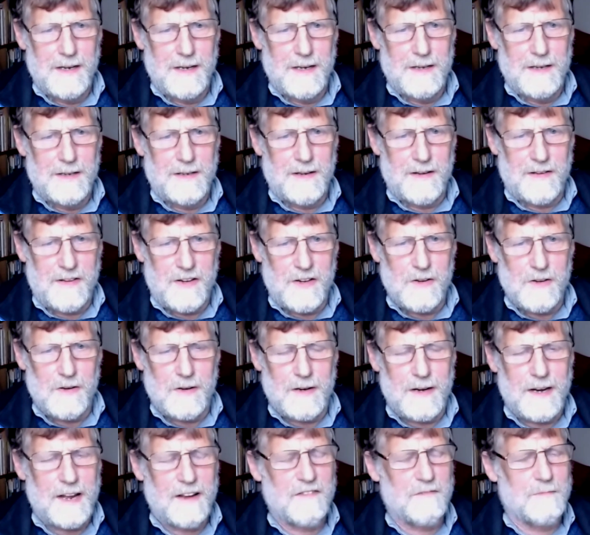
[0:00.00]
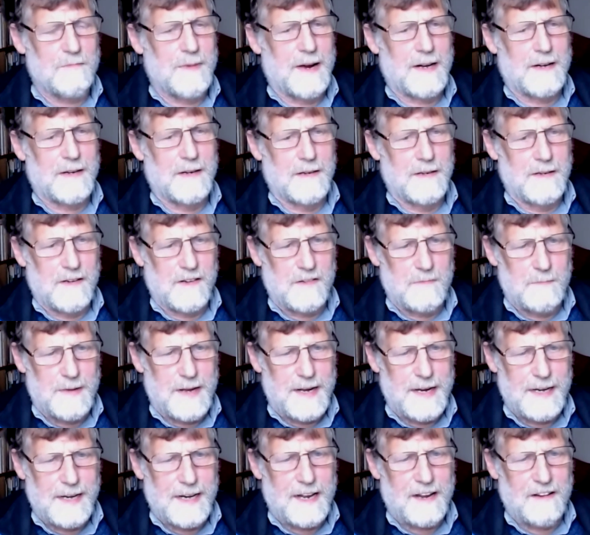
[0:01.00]
Does your life matter? Does my
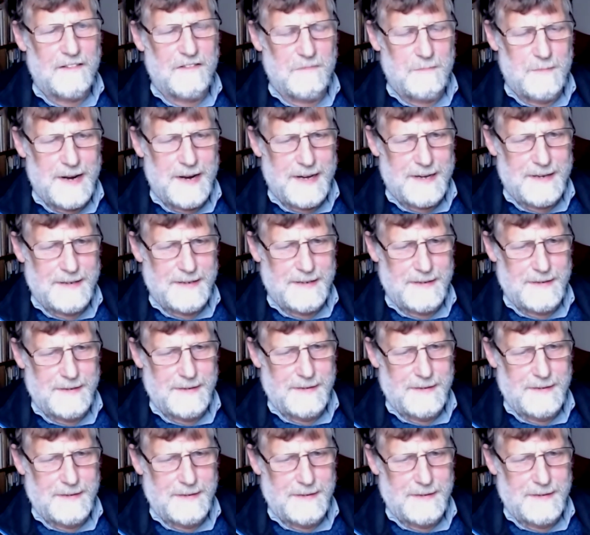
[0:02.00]
life matter?